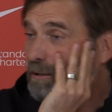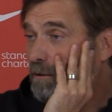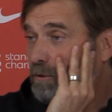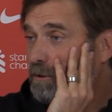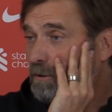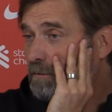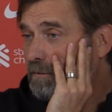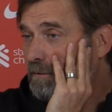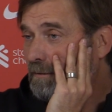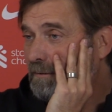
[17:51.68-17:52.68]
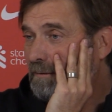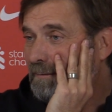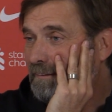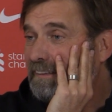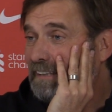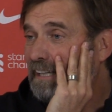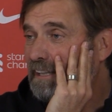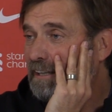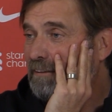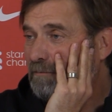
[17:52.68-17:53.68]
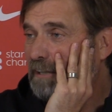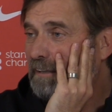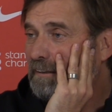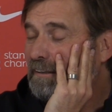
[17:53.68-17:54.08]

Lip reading: Oh, good. Yeah, fine.